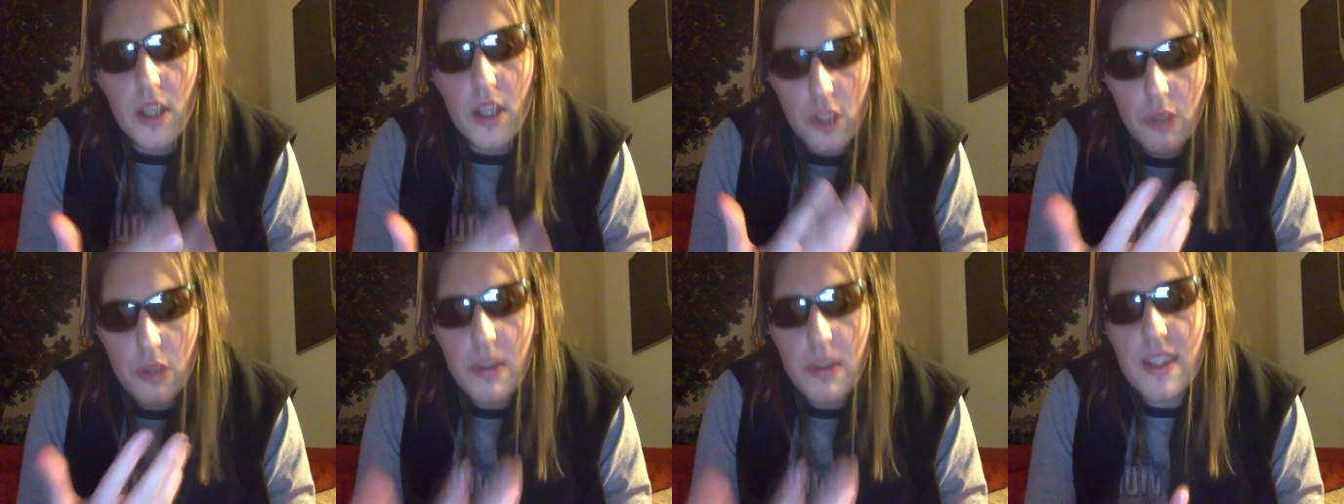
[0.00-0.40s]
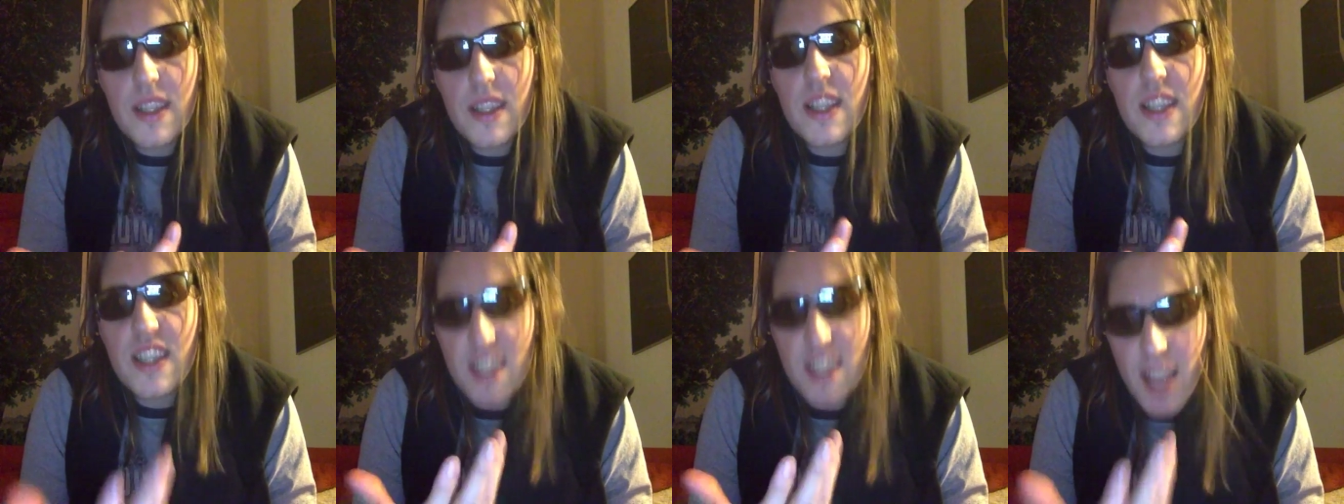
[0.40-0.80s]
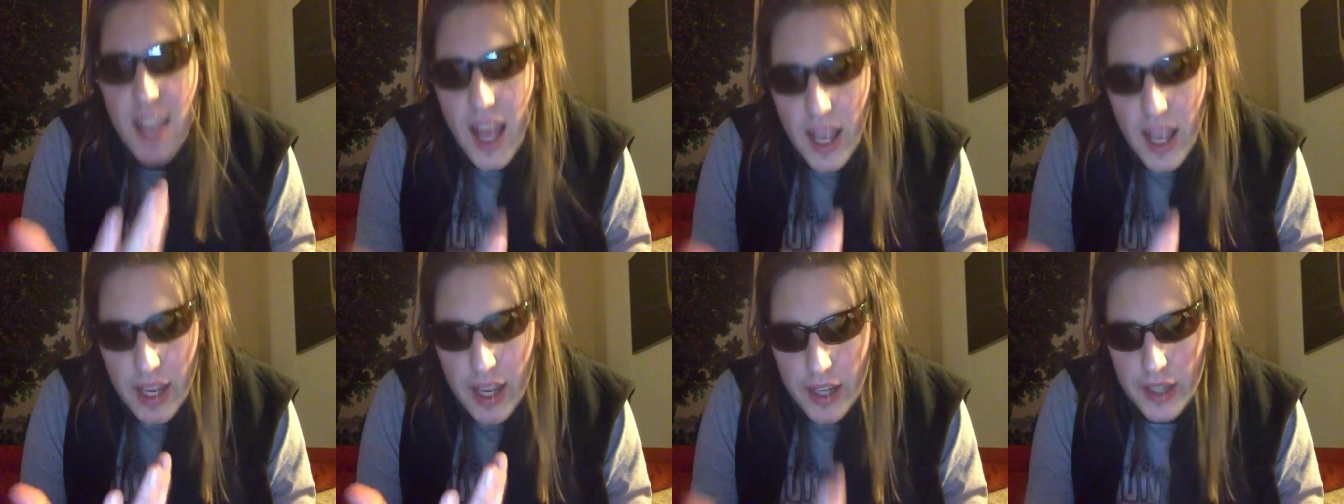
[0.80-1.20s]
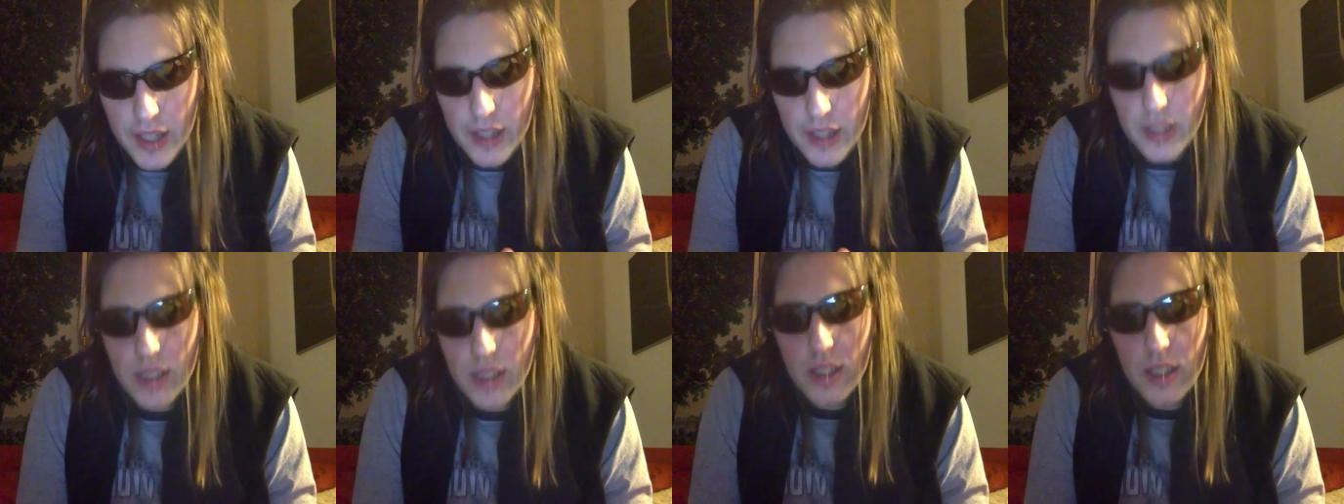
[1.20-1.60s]
his
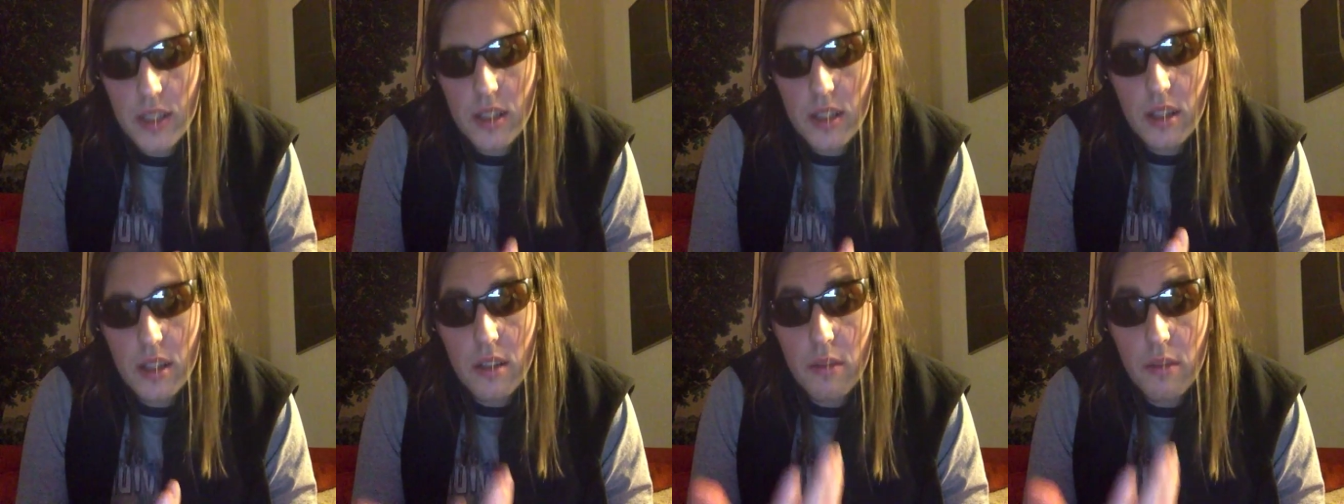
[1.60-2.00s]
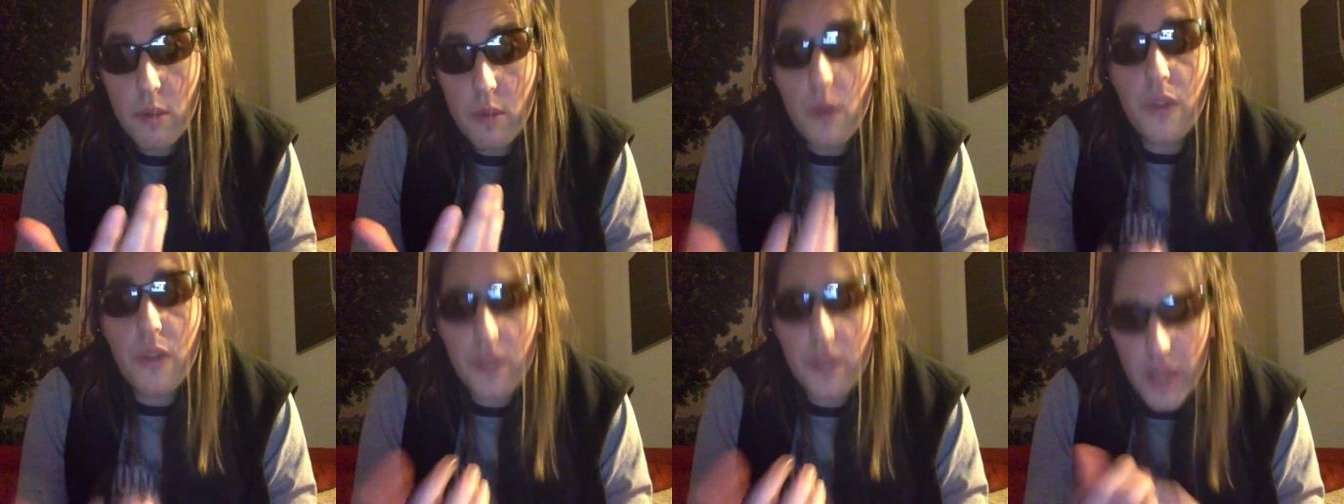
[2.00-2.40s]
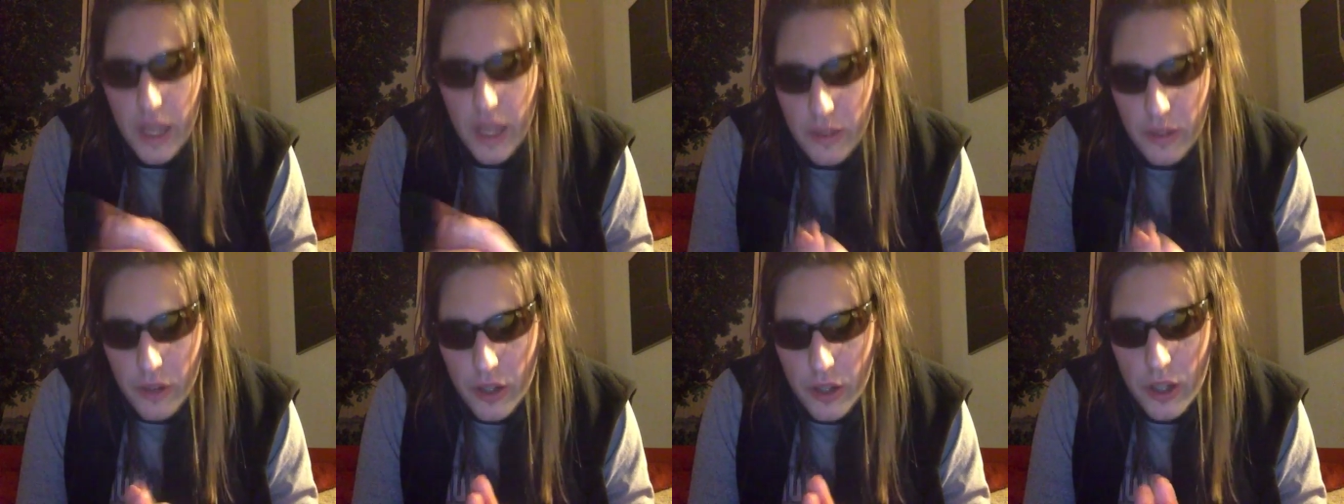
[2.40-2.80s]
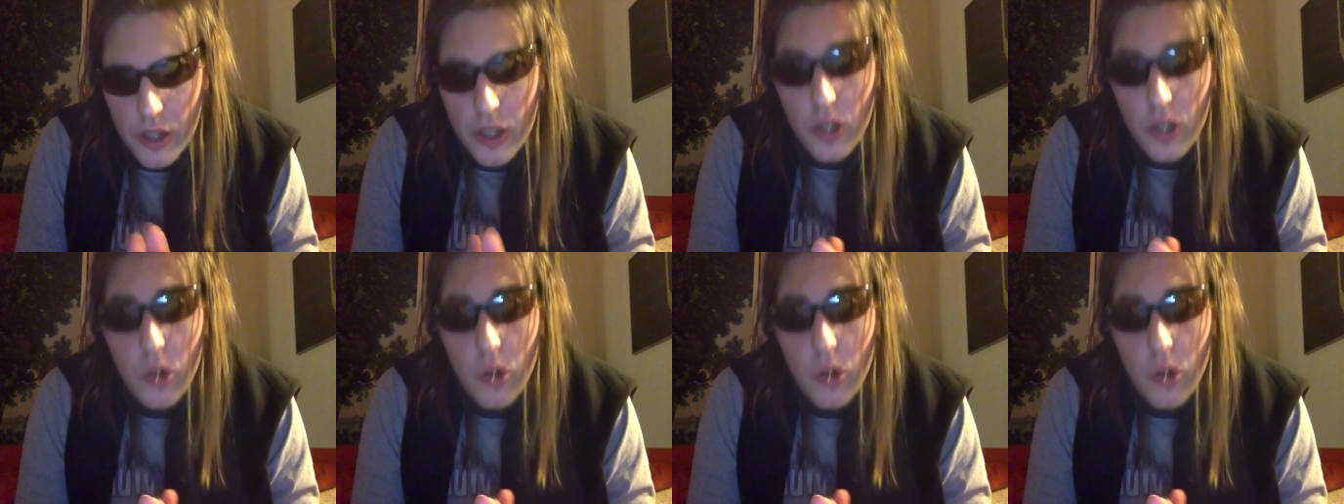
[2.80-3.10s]
desire for flavor,